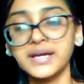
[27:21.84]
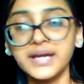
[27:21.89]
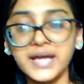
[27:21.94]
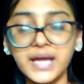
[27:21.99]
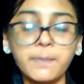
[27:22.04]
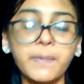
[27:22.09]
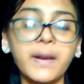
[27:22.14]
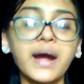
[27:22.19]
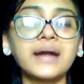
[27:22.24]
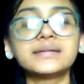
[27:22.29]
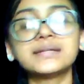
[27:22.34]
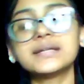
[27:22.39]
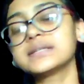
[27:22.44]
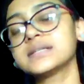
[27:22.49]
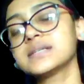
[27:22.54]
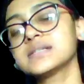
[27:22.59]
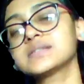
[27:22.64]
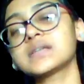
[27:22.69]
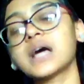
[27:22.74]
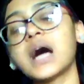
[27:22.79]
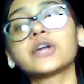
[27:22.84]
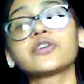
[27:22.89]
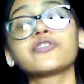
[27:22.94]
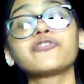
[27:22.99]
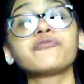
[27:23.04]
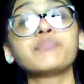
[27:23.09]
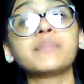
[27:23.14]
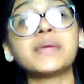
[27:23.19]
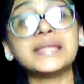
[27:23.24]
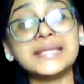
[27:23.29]
Hepatitis are
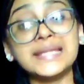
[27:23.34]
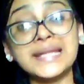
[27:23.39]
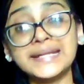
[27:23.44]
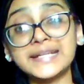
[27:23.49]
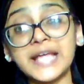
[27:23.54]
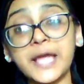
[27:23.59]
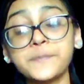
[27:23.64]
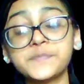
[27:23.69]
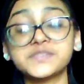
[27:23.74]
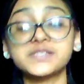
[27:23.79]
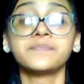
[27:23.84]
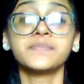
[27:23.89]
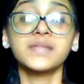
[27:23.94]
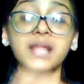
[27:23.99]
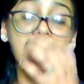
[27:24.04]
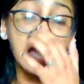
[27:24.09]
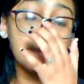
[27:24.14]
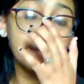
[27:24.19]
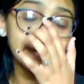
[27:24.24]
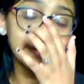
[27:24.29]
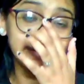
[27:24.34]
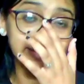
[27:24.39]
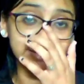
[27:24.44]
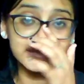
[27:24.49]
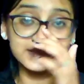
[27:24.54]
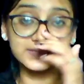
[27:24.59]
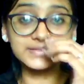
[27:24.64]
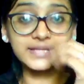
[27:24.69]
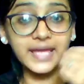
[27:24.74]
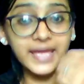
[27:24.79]
of many types.
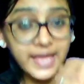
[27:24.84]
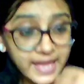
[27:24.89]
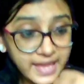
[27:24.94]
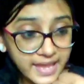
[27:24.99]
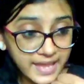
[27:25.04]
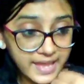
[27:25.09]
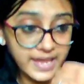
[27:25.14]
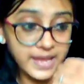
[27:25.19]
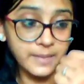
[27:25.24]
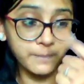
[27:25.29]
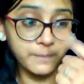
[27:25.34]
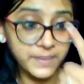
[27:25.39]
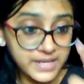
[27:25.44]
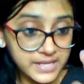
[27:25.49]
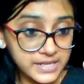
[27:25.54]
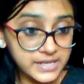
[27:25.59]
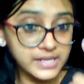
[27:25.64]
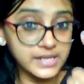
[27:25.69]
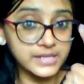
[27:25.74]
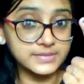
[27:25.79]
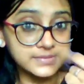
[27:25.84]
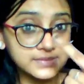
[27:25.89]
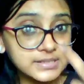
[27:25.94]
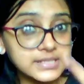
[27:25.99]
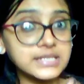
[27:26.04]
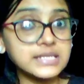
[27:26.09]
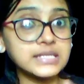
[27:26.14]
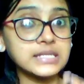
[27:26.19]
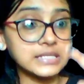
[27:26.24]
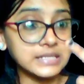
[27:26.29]
Hepatitis A, B,
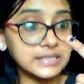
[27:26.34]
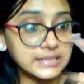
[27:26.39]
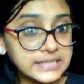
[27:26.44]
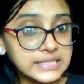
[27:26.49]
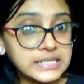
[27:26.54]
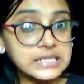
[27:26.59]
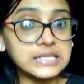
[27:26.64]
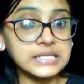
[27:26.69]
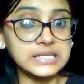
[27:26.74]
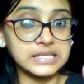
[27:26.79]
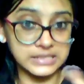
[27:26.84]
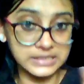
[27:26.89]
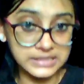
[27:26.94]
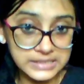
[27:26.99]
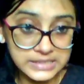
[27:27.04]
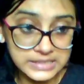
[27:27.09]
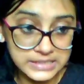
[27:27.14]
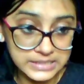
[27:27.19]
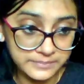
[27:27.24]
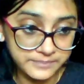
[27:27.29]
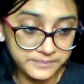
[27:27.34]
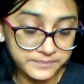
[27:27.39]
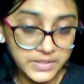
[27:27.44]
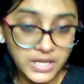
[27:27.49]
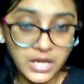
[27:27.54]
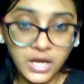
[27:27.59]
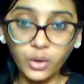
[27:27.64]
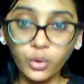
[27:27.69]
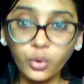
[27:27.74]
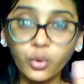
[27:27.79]
C, D, E.
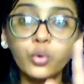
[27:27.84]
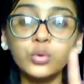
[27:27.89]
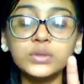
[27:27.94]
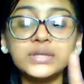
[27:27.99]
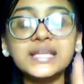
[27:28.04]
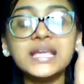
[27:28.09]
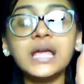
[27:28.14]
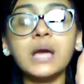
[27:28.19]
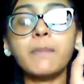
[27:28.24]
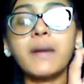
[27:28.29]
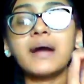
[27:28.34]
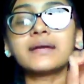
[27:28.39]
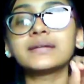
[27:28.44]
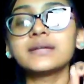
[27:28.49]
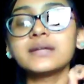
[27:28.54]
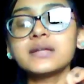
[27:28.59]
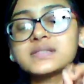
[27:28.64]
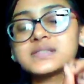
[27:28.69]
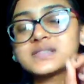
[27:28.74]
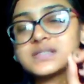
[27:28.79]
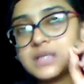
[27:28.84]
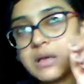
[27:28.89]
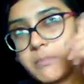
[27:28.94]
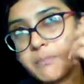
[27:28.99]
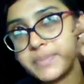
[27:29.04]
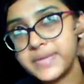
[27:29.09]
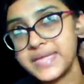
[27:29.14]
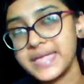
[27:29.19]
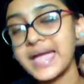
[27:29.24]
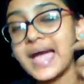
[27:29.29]
Only hepatitis
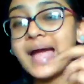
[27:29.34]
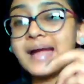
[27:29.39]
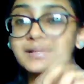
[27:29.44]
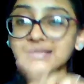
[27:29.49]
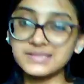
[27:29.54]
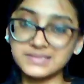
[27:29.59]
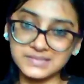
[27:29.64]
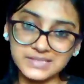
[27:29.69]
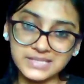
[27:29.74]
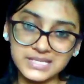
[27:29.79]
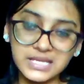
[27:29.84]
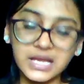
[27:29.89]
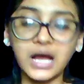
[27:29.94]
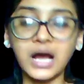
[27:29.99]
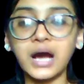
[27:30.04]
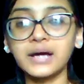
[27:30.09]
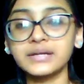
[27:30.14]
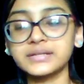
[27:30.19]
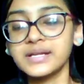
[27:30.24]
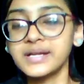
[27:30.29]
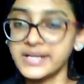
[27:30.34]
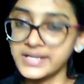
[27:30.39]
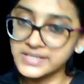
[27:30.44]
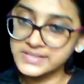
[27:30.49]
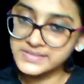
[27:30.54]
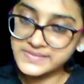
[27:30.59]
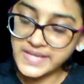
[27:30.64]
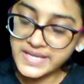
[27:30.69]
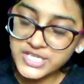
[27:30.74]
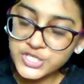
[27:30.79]
B and C are
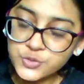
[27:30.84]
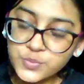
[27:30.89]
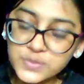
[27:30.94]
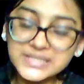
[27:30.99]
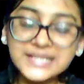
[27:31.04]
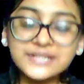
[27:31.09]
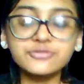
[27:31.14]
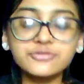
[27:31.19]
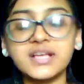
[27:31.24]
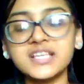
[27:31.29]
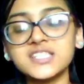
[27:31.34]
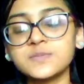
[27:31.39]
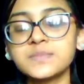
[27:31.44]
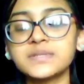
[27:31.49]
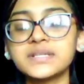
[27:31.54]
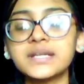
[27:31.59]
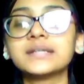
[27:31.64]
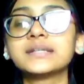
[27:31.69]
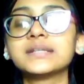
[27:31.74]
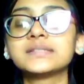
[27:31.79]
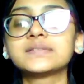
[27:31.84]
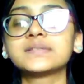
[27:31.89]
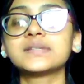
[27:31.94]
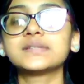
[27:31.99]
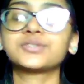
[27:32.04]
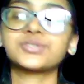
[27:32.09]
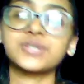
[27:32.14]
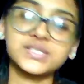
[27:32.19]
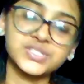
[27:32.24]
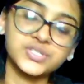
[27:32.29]
sexually transmitted
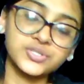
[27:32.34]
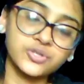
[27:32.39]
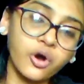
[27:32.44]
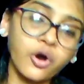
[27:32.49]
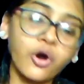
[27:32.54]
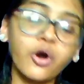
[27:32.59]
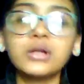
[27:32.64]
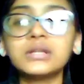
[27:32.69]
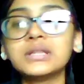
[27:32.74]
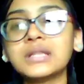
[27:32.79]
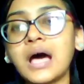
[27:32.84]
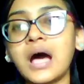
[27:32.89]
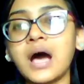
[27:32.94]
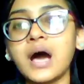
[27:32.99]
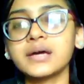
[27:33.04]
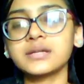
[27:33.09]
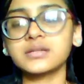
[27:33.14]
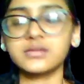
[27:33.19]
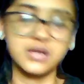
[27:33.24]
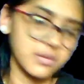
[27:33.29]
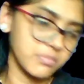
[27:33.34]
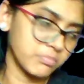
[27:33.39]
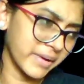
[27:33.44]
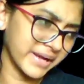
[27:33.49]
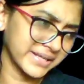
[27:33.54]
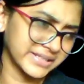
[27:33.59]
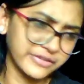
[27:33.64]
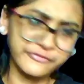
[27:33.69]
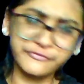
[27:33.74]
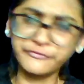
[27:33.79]
disease. Rest all are
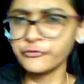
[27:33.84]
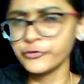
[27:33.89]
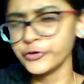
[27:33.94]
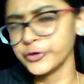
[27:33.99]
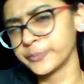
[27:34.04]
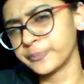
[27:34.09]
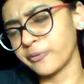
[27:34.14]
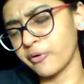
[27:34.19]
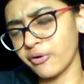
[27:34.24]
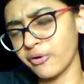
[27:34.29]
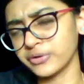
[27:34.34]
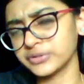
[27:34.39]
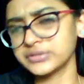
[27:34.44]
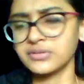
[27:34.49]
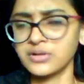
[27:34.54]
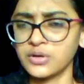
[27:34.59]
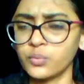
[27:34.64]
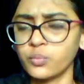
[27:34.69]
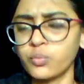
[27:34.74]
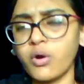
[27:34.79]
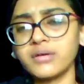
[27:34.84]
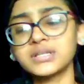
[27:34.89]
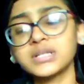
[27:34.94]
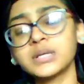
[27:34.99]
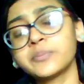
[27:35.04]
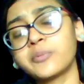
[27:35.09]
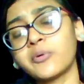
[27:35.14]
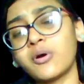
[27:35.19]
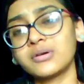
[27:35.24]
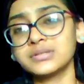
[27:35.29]
by the foodborne,
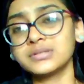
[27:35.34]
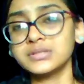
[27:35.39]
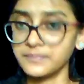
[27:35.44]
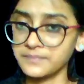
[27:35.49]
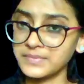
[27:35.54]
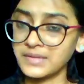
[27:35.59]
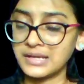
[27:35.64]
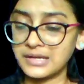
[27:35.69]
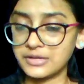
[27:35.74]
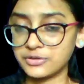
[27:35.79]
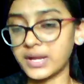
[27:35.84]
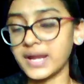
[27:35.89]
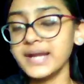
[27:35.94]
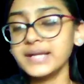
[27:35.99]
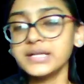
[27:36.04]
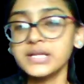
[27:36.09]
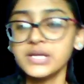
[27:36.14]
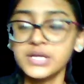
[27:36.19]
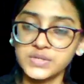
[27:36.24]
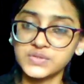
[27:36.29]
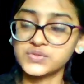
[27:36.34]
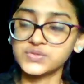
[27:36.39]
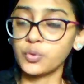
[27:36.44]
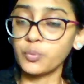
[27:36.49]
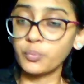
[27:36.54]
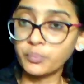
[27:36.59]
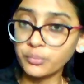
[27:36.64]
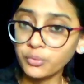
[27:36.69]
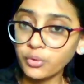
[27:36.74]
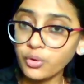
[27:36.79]
waterborne, right? So
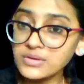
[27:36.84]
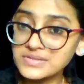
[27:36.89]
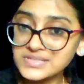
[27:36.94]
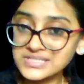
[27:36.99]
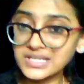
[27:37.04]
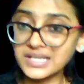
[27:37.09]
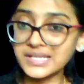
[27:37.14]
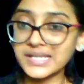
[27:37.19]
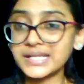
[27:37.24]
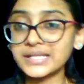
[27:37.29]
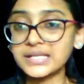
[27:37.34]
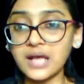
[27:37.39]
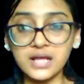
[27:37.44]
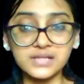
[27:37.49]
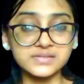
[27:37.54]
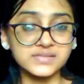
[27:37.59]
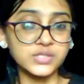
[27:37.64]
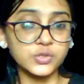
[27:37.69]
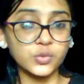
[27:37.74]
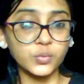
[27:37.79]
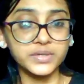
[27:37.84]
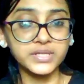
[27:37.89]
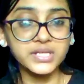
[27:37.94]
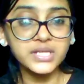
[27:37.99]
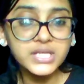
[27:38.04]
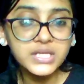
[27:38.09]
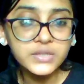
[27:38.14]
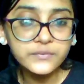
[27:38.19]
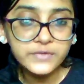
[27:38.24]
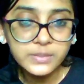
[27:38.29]
most correct answer over
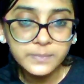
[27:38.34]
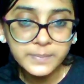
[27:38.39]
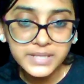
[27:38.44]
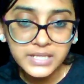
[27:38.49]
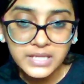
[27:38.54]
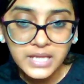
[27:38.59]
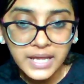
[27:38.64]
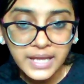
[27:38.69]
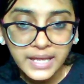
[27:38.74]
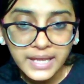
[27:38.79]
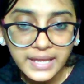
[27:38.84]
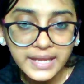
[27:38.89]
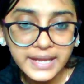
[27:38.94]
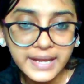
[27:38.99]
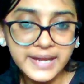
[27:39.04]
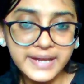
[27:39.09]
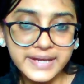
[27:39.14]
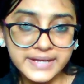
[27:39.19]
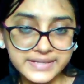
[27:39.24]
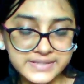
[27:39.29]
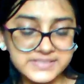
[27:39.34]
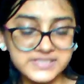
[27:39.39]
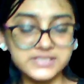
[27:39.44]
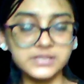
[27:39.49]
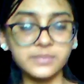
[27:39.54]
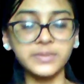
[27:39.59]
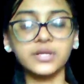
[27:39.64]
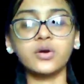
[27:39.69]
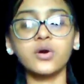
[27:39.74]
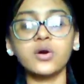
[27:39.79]
here will be AIDS,
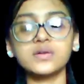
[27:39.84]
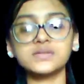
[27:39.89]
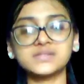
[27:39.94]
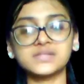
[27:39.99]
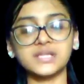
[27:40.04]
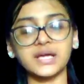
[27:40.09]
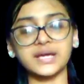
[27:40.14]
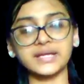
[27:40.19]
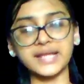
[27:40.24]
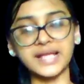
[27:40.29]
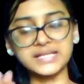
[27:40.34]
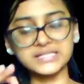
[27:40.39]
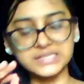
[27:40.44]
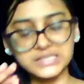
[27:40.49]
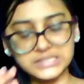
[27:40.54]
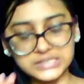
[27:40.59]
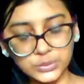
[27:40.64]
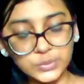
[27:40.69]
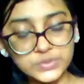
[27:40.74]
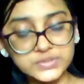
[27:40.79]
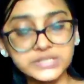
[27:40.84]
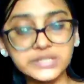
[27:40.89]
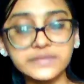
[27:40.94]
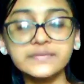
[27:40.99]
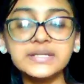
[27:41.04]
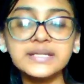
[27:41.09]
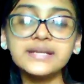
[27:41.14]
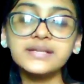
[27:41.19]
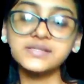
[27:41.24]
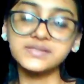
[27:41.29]
because they are
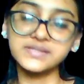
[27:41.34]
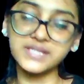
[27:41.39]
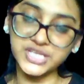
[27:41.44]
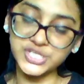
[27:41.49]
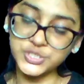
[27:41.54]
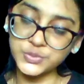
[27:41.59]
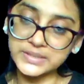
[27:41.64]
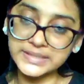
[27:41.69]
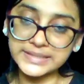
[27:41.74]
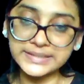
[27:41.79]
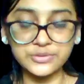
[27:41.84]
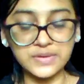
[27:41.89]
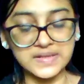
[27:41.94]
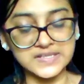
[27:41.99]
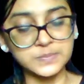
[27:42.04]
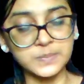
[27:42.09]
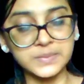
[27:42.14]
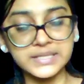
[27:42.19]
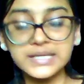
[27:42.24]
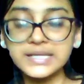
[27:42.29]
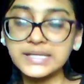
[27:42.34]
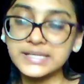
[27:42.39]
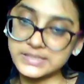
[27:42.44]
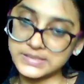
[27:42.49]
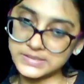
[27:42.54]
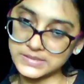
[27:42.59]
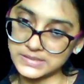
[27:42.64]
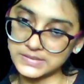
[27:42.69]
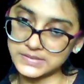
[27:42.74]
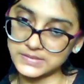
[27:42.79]
exclusively sexually transmitted
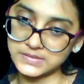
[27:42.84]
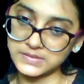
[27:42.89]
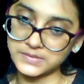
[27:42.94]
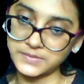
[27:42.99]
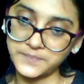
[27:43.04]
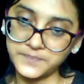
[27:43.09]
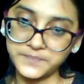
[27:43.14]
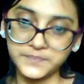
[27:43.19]
disease.